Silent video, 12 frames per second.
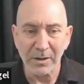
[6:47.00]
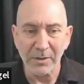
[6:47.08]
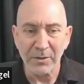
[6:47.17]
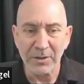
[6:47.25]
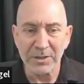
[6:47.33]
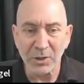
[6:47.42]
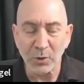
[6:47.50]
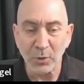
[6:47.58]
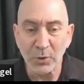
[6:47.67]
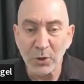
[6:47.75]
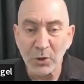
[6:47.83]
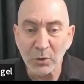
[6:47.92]
This
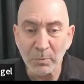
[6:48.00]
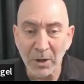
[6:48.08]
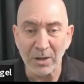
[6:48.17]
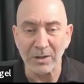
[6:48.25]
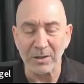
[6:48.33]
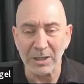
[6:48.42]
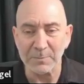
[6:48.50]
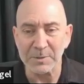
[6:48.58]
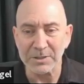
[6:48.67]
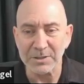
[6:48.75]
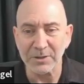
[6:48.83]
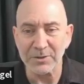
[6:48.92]
crude model helps
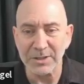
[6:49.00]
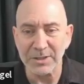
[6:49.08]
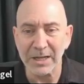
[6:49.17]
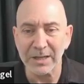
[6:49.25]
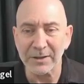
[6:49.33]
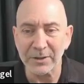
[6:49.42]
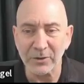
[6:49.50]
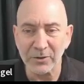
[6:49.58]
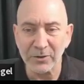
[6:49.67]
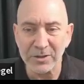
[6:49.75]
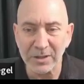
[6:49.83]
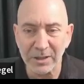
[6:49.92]
us understand that the
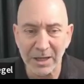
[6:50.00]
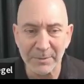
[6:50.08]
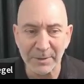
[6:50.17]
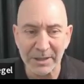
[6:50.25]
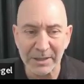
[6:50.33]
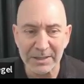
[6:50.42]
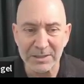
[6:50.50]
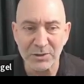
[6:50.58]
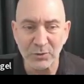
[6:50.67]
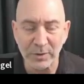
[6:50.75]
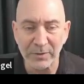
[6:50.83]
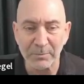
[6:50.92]
Earth's climate is
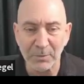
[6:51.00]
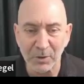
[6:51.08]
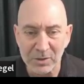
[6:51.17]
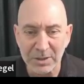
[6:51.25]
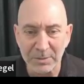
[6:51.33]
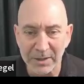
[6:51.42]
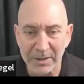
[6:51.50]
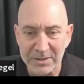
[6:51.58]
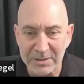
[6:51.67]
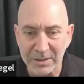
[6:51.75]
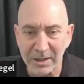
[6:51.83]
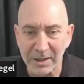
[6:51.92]
driven mostly by the
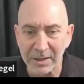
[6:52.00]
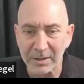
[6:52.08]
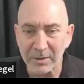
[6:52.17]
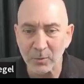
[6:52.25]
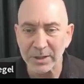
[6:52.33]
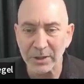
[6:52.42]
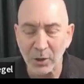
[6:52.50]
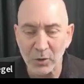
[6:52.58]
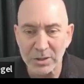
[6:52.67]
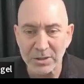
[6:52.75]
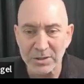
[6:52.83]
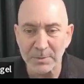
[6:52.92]
sun, with the
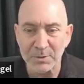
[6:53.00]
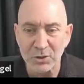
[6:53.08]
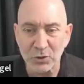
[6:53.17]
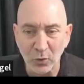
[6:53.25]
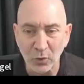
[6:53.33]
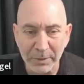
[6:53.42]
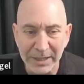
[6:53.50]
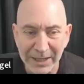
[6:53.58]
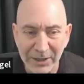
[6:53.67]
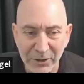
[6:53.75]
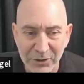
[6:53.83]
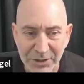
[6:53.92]
oceans absorbing
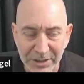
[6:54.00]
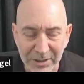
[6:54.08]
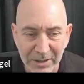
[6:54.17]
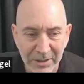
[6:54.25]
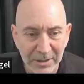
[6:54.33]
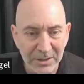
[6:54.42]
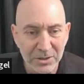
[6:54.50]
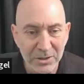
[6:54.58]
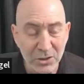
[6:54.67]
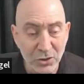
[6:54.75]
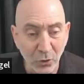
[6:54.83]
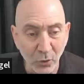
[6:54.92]
energy,
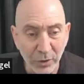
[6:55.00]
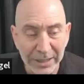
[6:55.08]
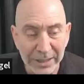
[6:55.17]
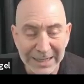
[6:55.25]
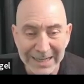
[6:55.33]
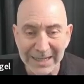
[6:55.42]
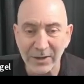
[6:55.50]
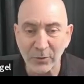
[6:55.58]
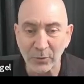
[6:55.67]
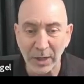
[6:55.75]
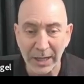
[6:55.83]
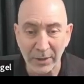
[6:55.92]
storing heat,
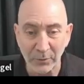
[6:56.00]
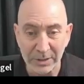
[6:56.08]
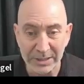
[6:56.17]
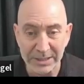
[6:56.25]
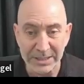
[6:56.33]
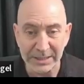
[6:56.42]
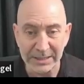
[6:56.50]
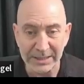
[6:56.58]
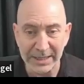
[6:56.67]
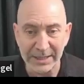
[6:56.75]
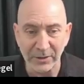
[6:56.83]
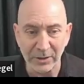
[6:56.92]
and releasing it
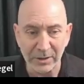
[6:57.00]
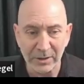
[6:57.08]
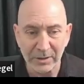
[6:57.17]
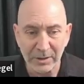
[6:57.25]
later.